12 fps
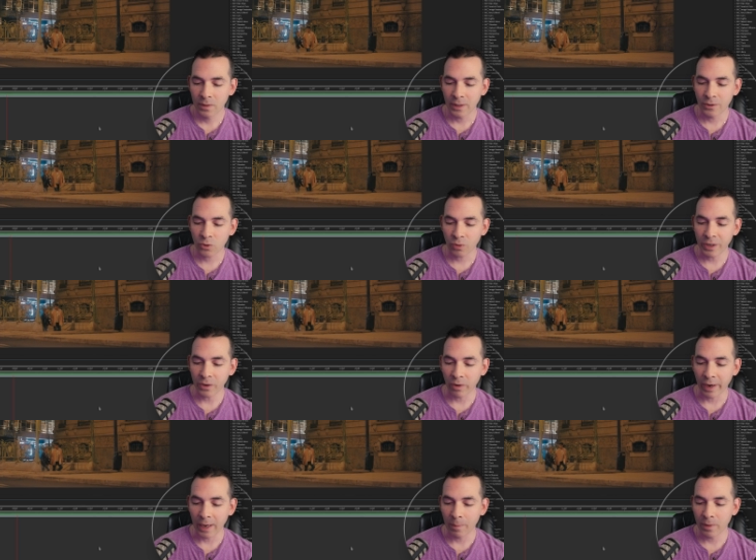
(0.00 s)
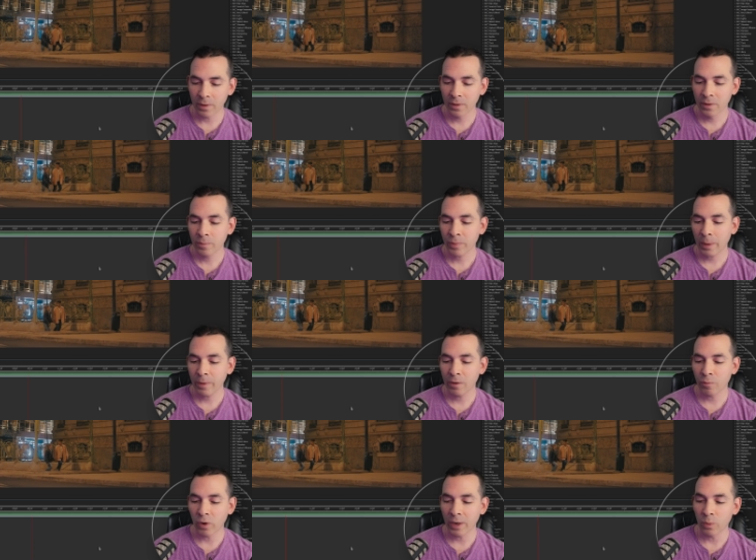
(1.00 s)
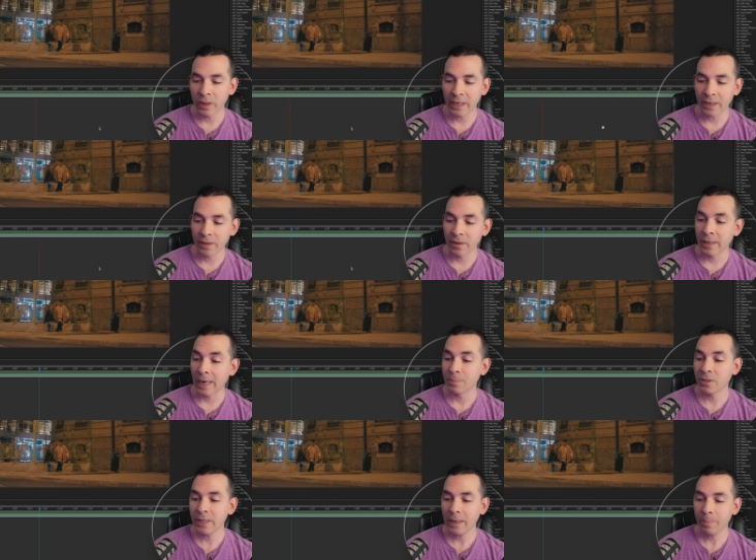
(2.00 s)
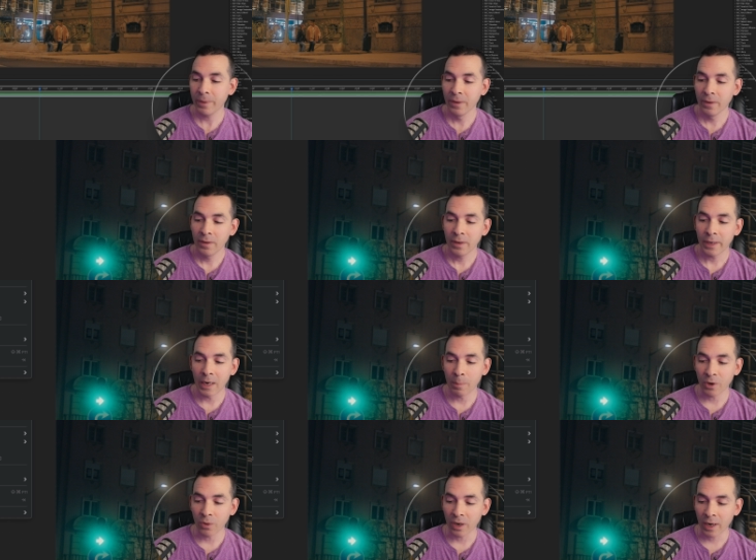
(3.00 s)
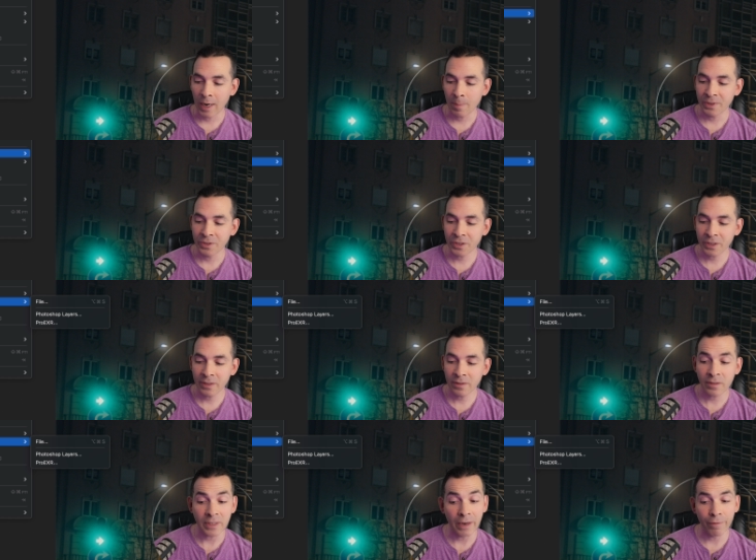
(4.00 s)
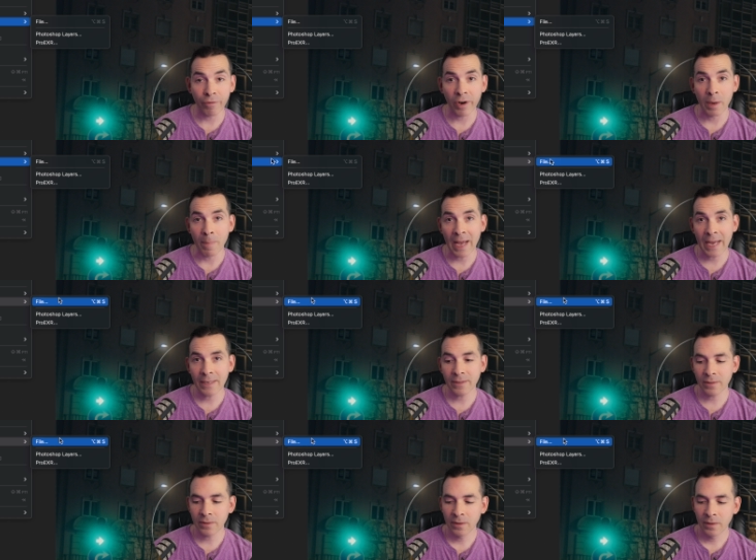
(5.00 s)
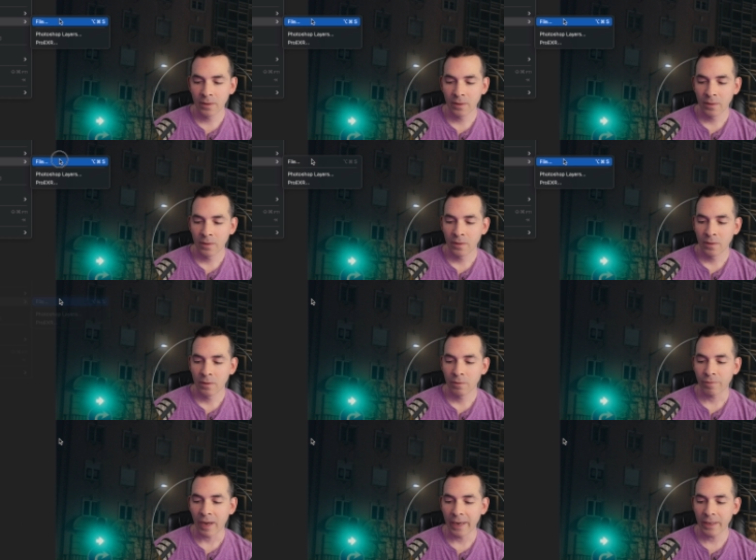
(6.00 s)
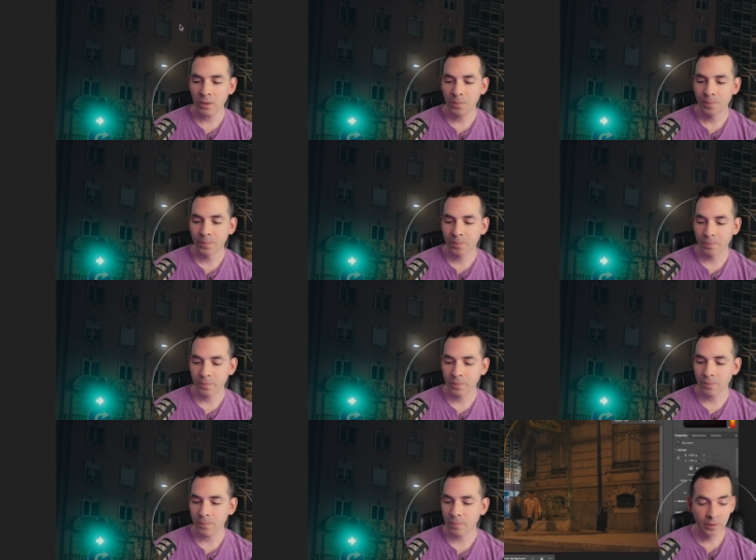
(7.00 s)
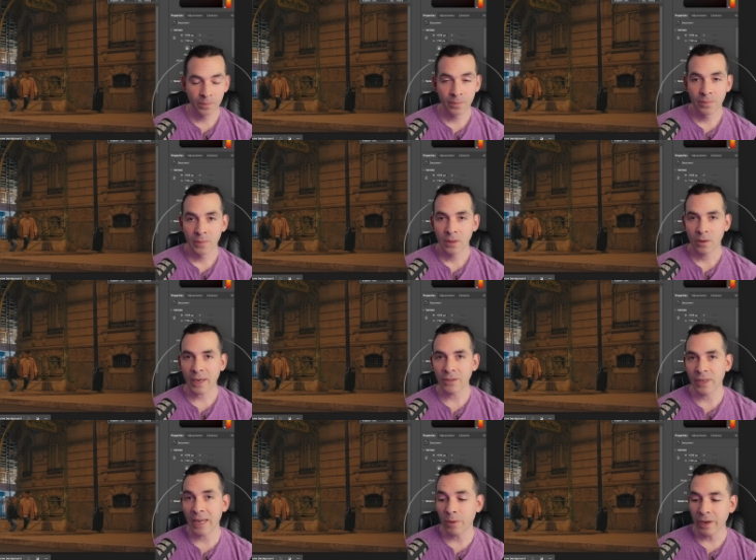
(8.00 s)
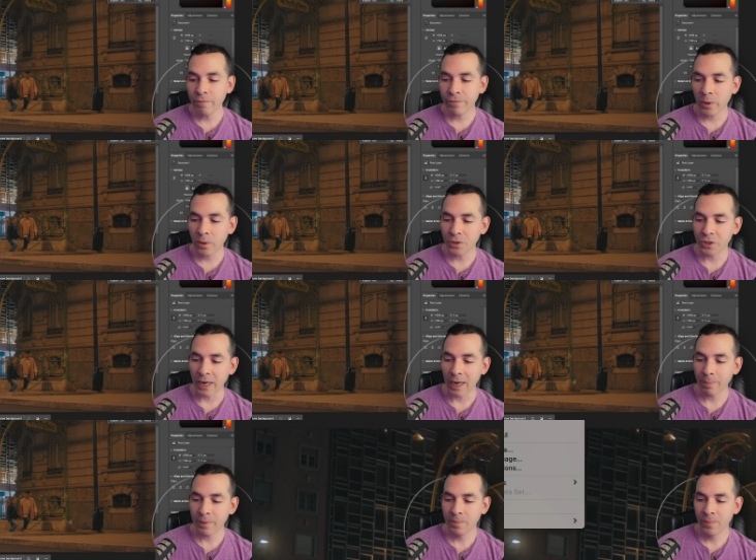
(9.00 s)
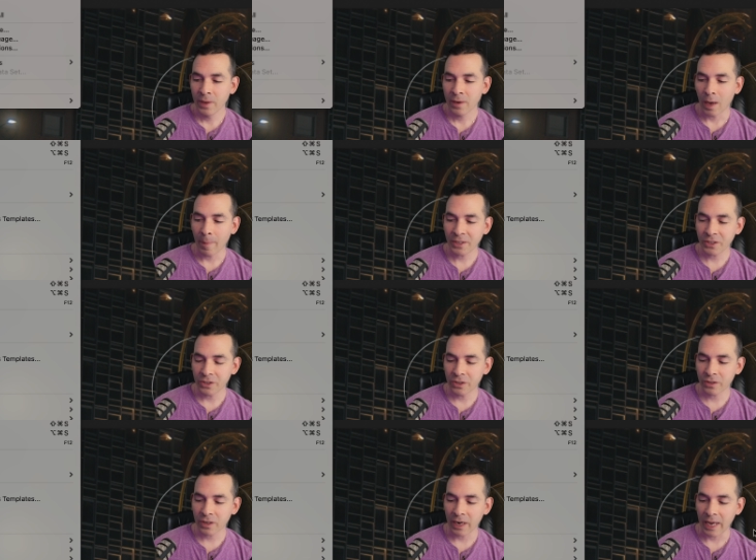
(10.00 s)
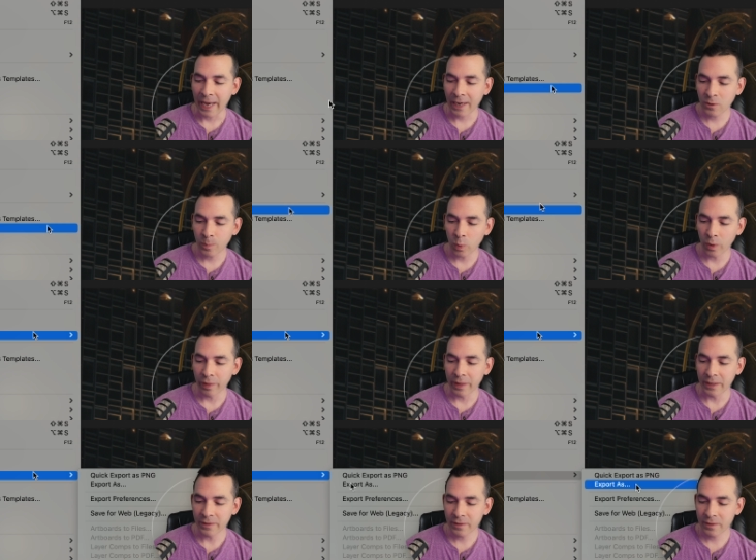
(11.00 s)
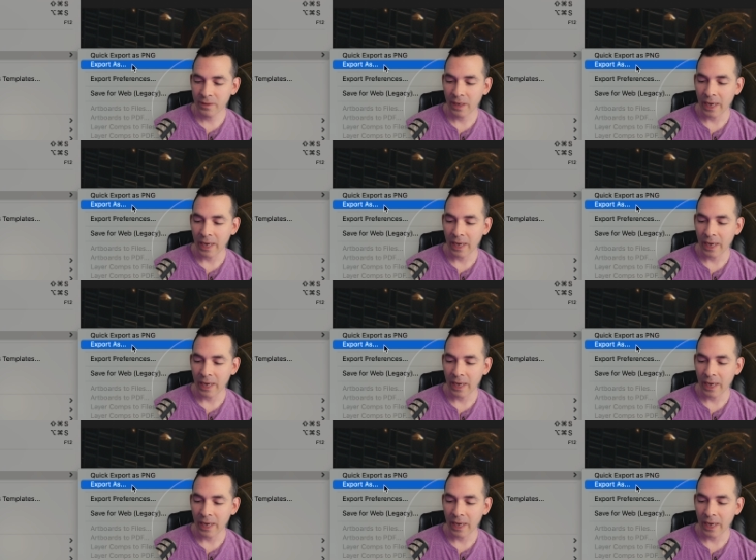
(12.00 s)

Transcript: a screen grab, probably of right when they get to the top step, and I'm gonna go to Composition, Save Frame As, File. Okay, so now in Photoshop, I'm actually just gonna export this